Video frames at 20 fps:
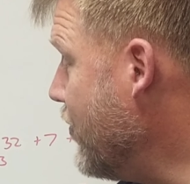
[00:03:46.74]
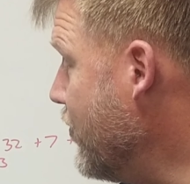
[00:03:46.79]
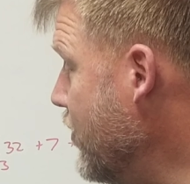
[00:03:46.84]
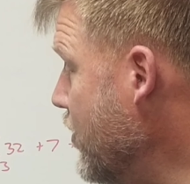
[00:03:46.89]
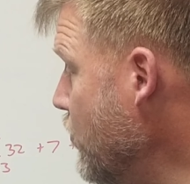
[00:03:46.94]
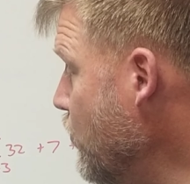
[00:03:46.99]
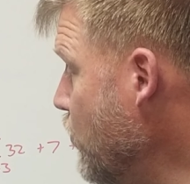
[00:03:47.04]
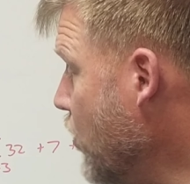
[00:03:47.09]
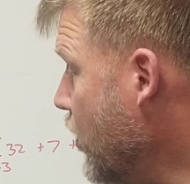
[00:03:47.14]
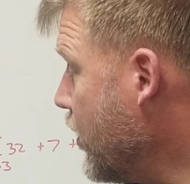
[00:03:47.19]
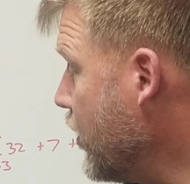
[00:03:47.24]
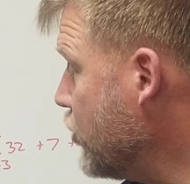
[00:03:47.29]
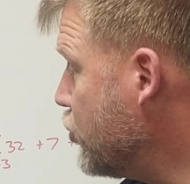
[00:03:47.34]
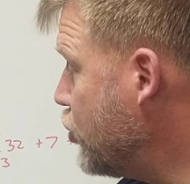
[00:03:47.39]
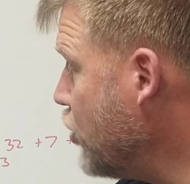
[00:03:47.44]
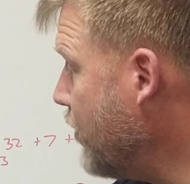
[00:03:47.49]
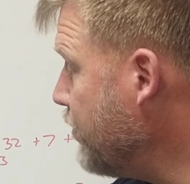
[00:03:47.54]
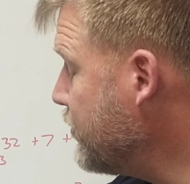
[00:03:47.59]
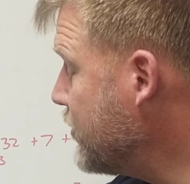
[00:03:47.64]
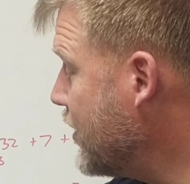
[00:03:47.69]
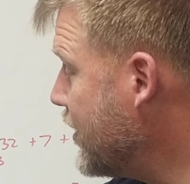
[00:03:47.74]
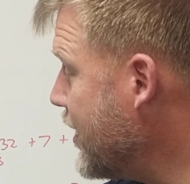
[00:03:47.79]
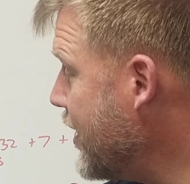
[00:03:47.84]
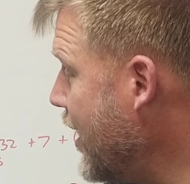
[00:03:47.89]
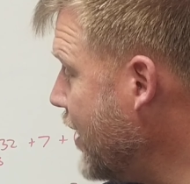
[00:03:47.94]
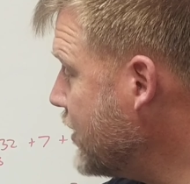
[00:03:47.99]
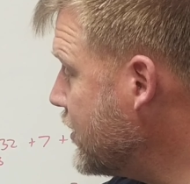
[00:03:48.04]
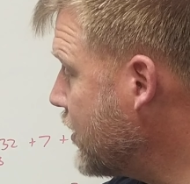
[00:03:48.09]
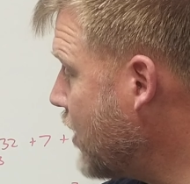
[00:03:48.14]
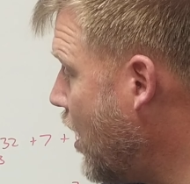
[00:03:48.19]
and then we're going to jump to the
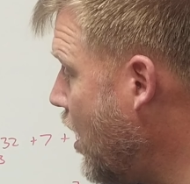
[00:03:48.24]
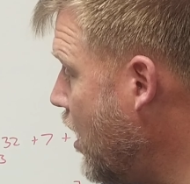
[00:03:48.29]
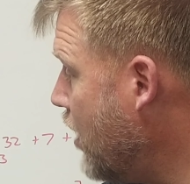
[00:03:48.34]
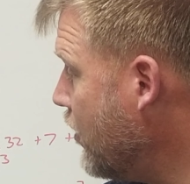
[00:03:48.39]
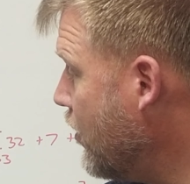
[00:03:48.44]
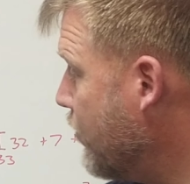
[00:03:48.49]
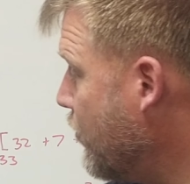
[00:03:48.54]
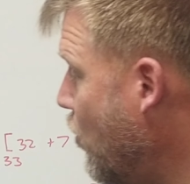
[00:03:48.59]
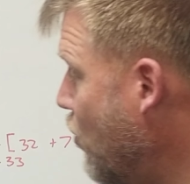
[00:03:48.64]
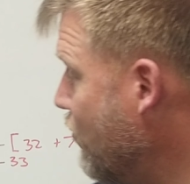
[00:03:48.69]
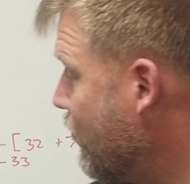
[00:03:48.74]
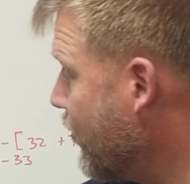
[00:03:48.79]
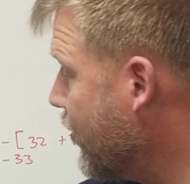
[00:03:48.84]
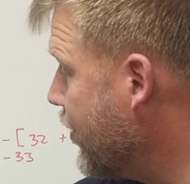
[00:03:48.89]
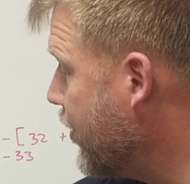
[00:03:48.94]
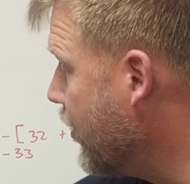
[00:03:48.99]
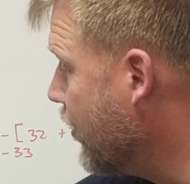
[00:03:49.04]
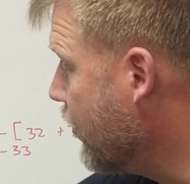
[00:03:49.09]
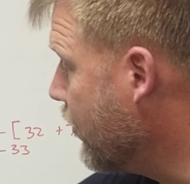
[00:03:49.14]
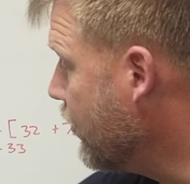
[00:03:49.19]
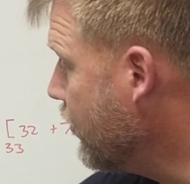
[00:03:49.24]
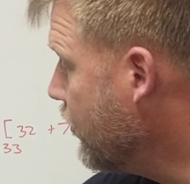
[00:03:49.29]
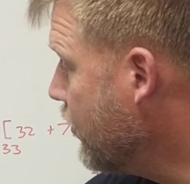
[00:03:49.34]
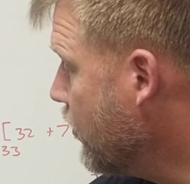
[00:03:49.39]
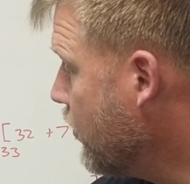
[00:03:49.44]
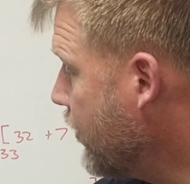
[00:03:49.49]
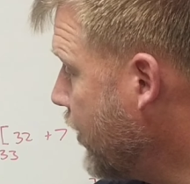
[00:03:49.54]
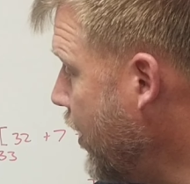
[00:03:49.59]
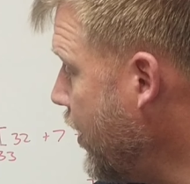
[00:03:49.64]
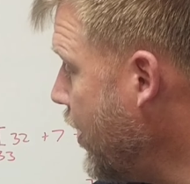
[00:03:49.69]
next column over here,
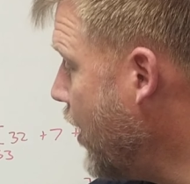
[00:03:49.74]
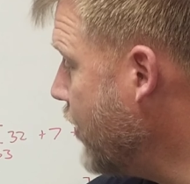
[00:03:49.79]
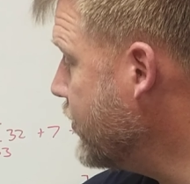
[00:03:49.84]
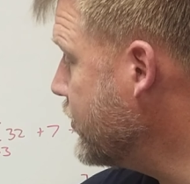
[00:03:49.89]
okay,